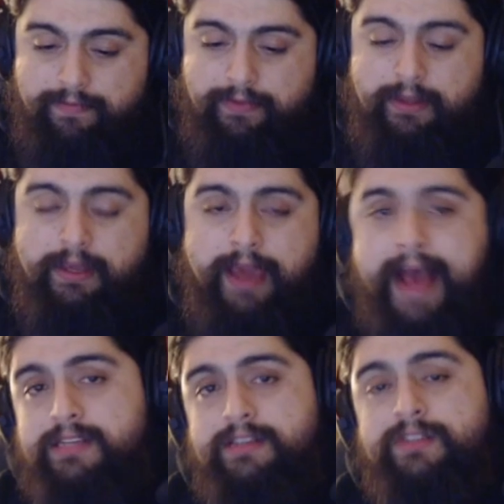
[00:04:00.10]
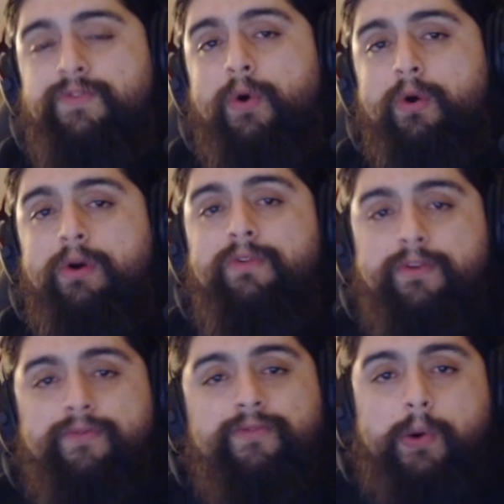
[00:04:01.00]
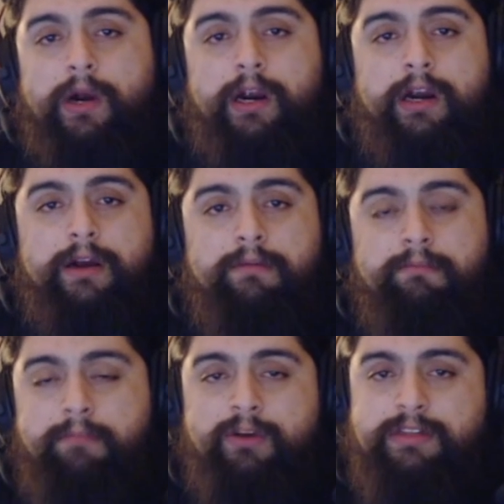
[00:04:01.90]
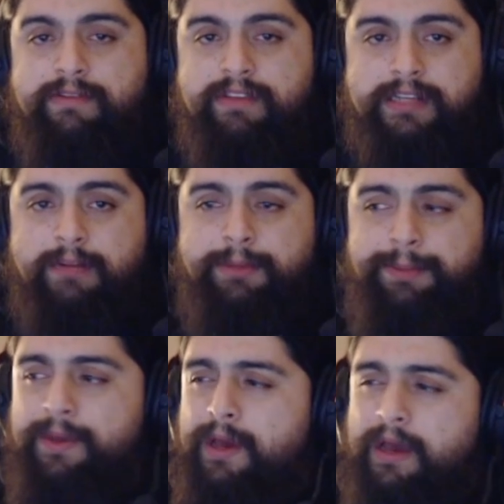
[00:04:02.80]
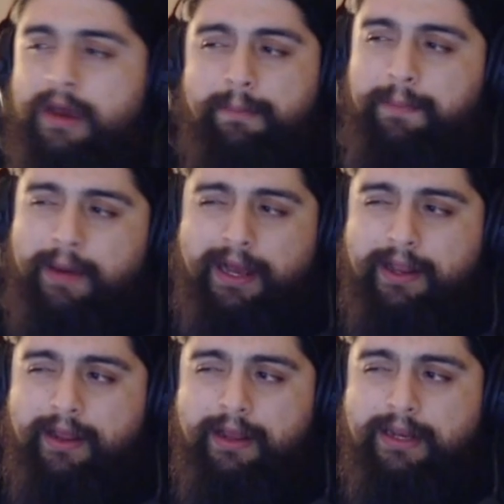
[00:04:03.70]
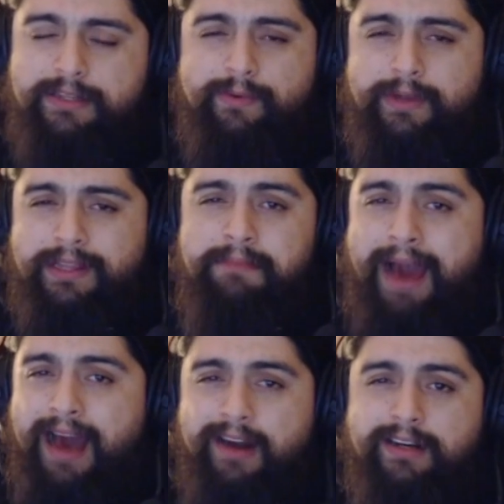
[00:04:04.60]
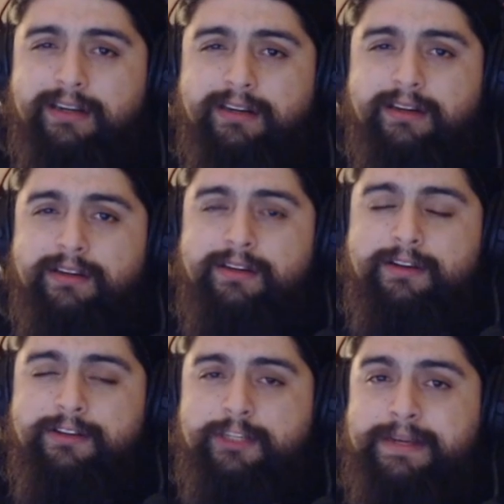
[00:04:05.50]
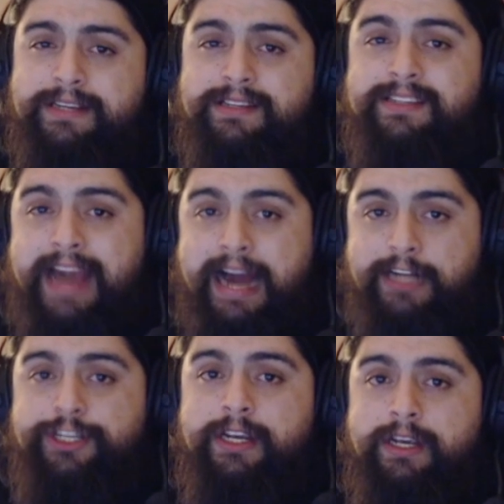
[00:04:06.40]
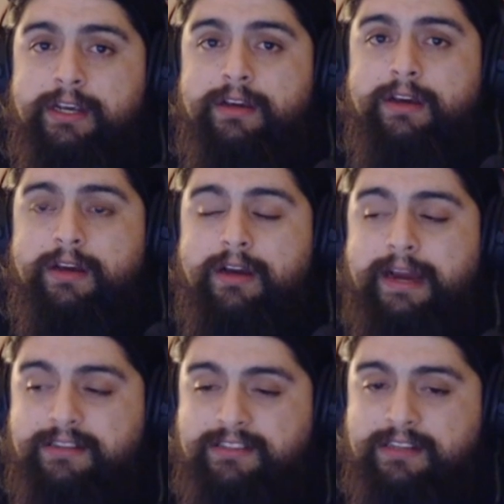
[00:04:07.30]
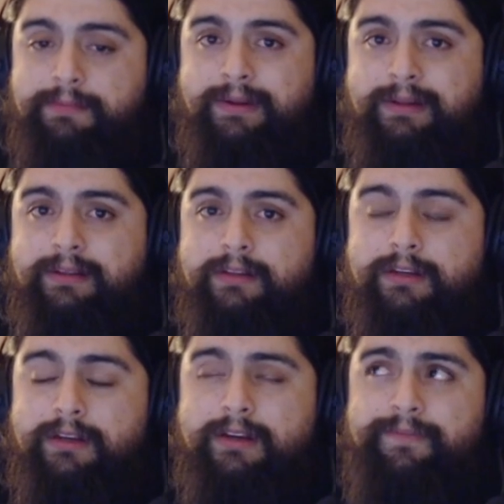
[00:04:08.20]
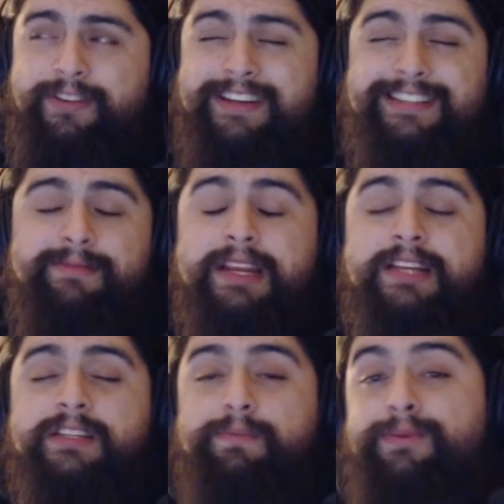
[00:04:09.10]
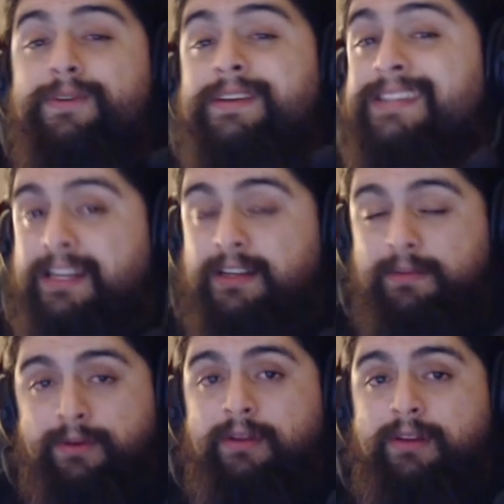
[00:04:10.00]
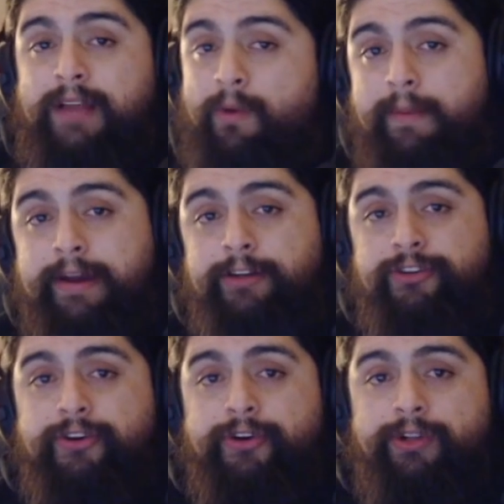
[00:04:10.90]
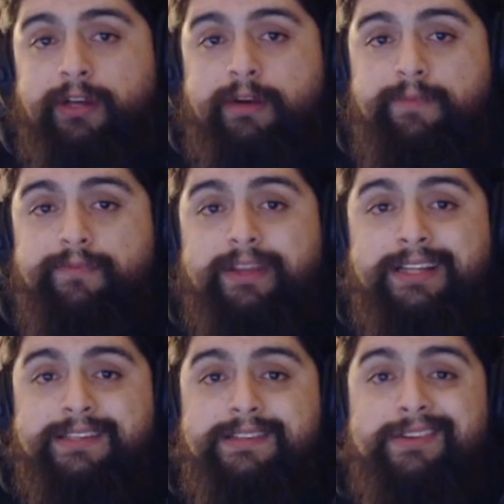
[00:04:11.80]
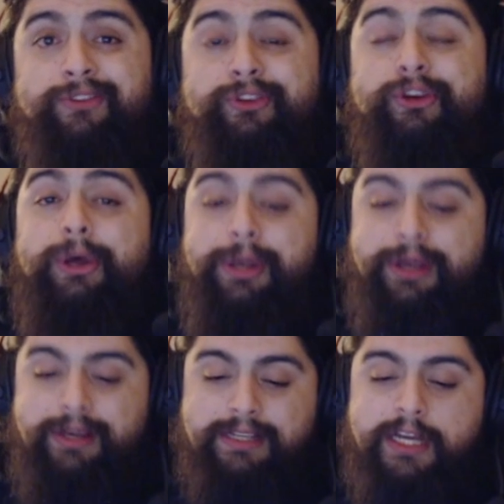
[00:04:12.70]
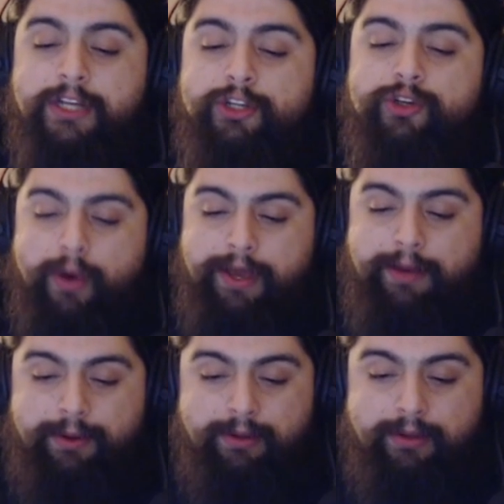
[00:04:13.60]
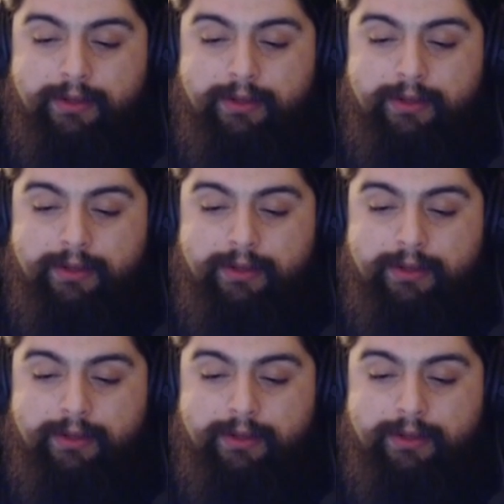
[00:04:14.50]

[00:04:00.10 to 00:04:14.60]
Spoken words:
And yes, it's 4/4 most of this album, but it doesn't really matter. Just because it's catchy and simple doesn't mean it's predictable, like we mentioned earlier. It's good, it's enjoyable.